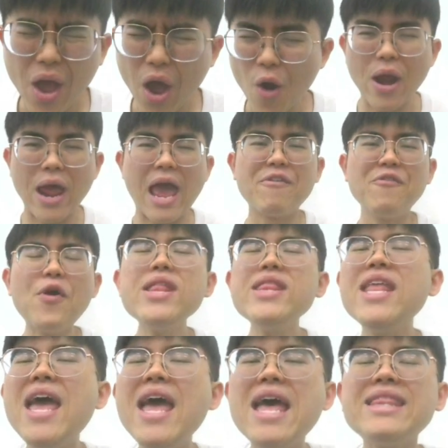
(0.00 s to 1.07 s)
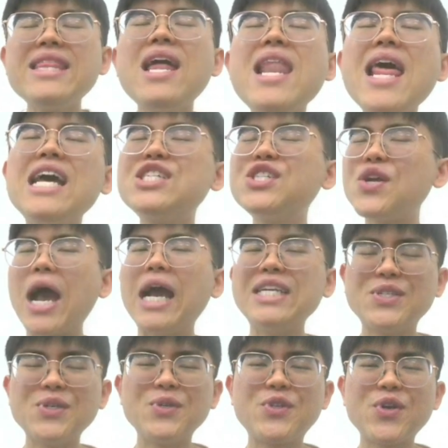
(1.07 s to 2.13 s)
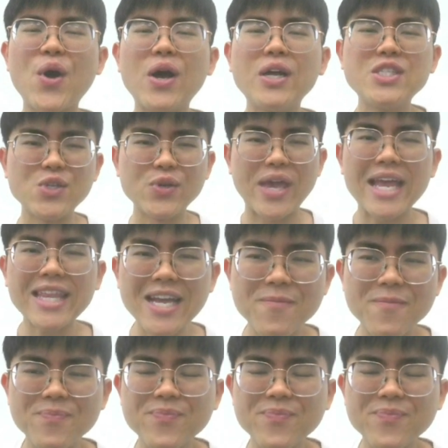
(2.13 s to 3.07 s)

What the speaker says: Alright everyone, now let's try to draw together.